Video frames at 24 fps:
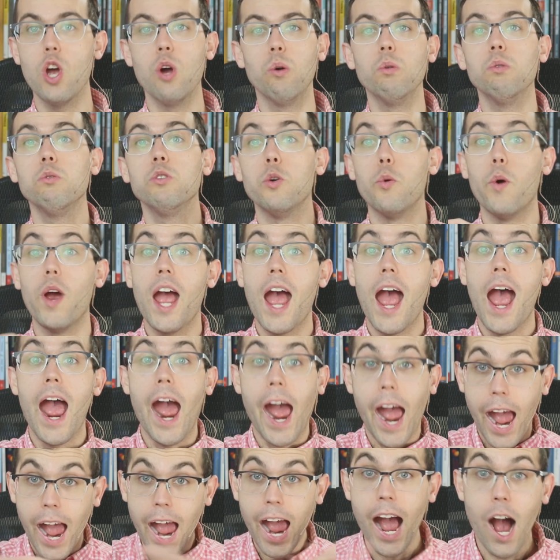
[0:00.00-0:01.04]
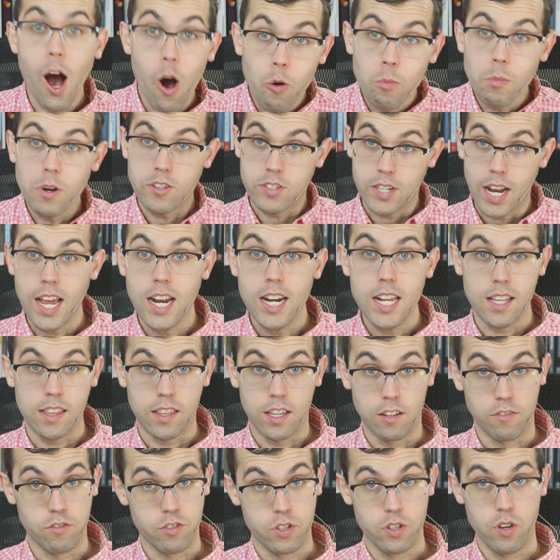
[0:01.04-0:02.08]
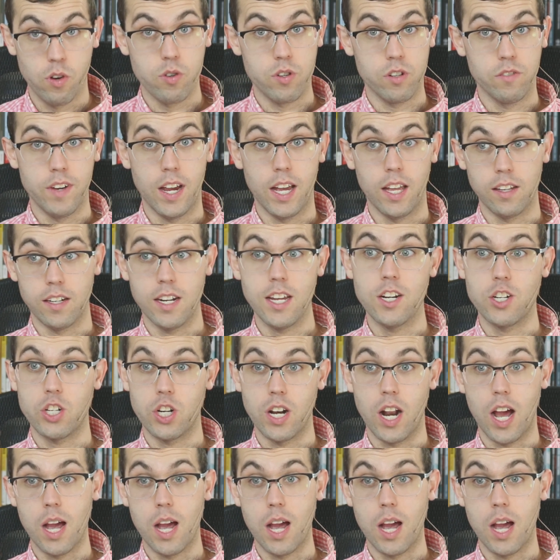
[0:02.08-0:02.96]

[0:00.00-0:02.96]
We will do almost anything for social validation.